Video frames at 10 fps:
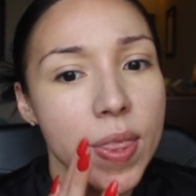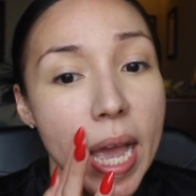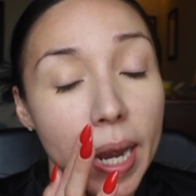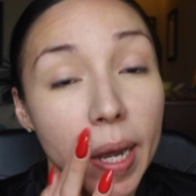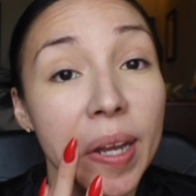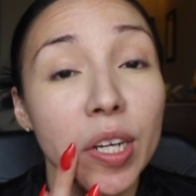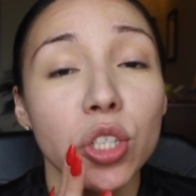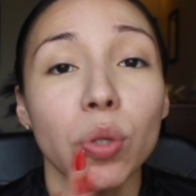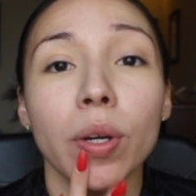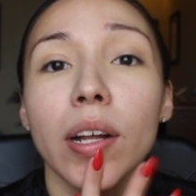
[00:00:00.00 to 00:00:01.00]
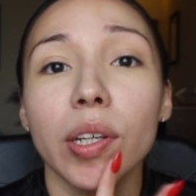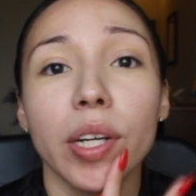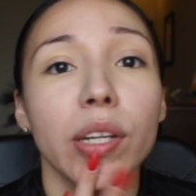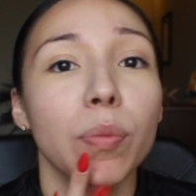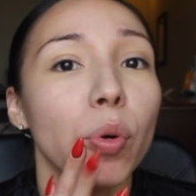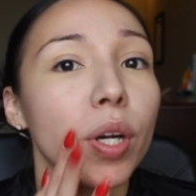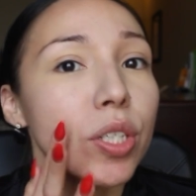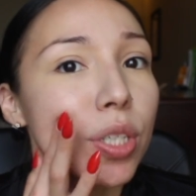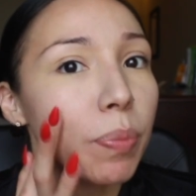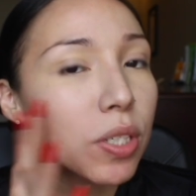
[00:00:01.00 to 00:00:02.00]
that initial color anymore. It
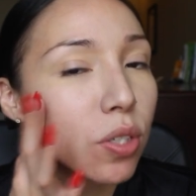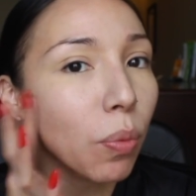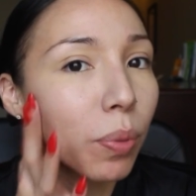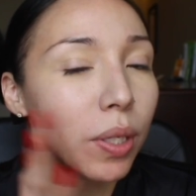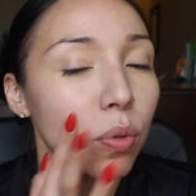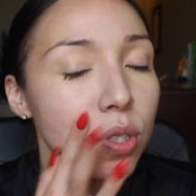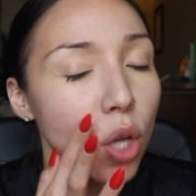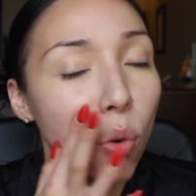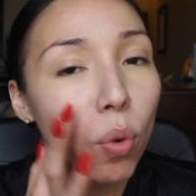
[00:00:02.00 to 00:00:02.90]
should be so